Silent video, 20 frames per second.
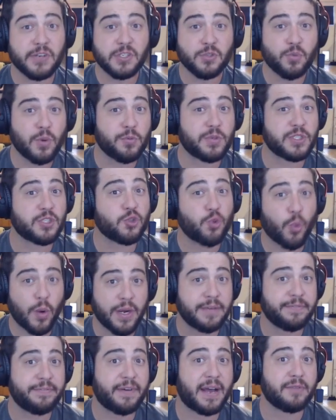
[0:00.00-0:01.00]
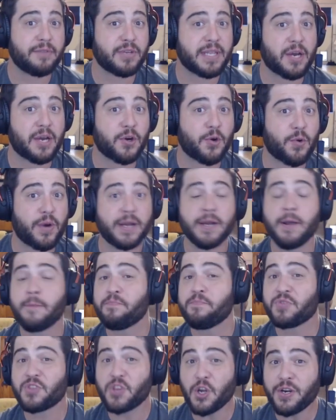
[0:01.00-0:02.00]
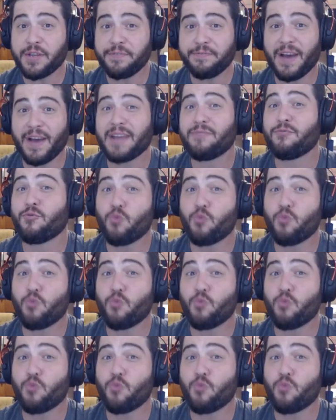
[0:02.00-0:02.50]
one was 25 without crit, 35